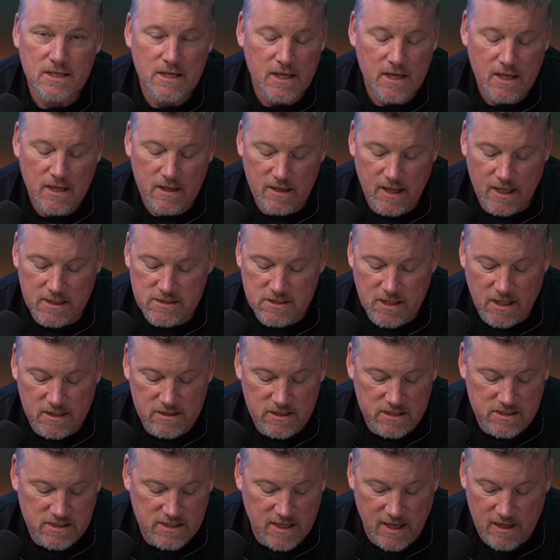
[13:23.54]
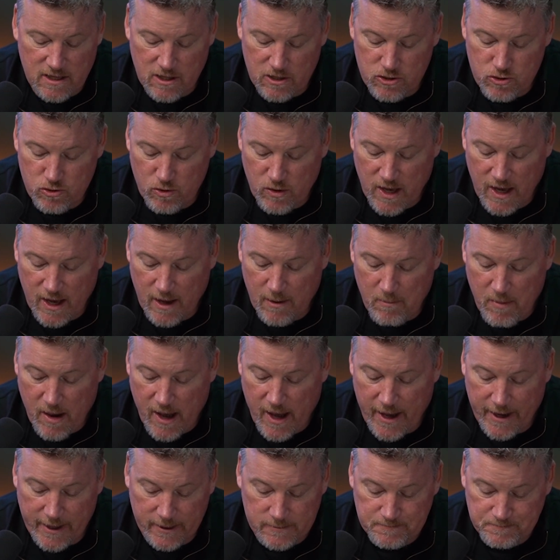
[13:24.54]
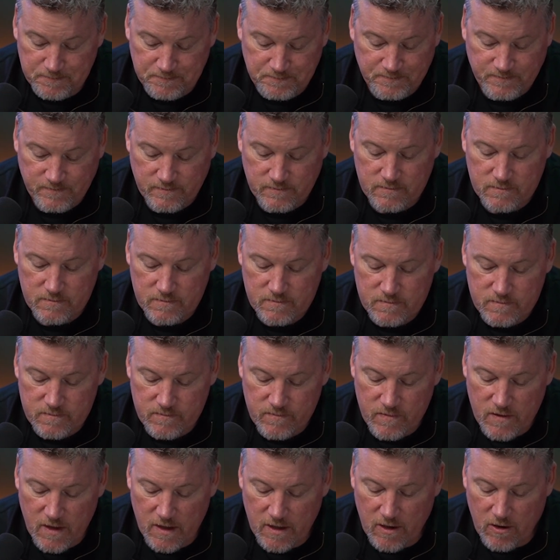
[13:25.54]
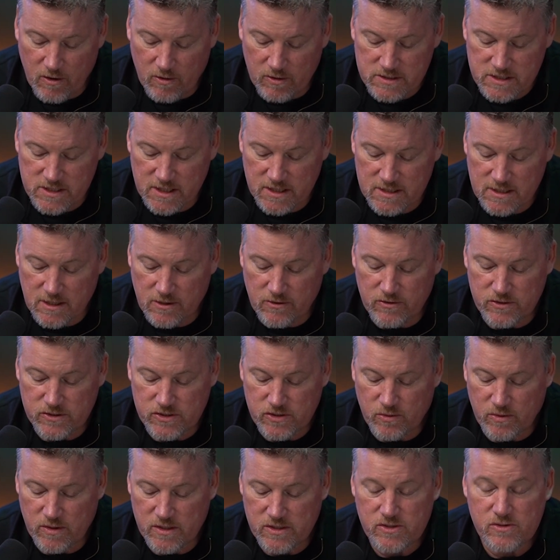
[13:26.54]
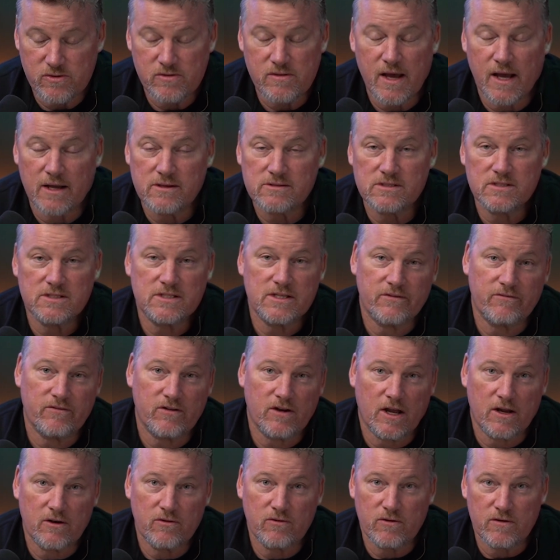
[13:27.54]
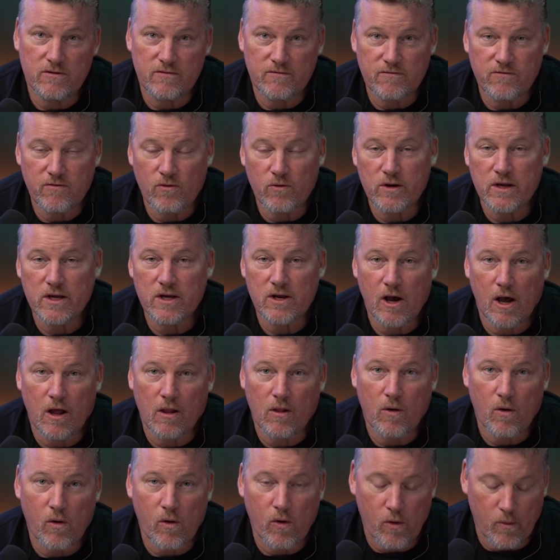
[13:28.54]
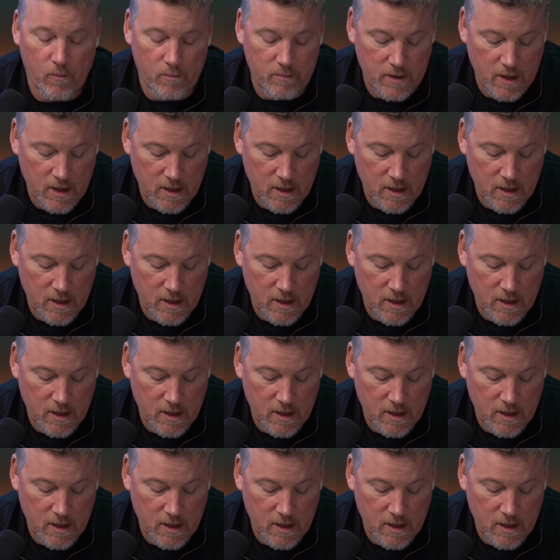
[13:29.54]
That's not to say that you can't buy, a $622,740 home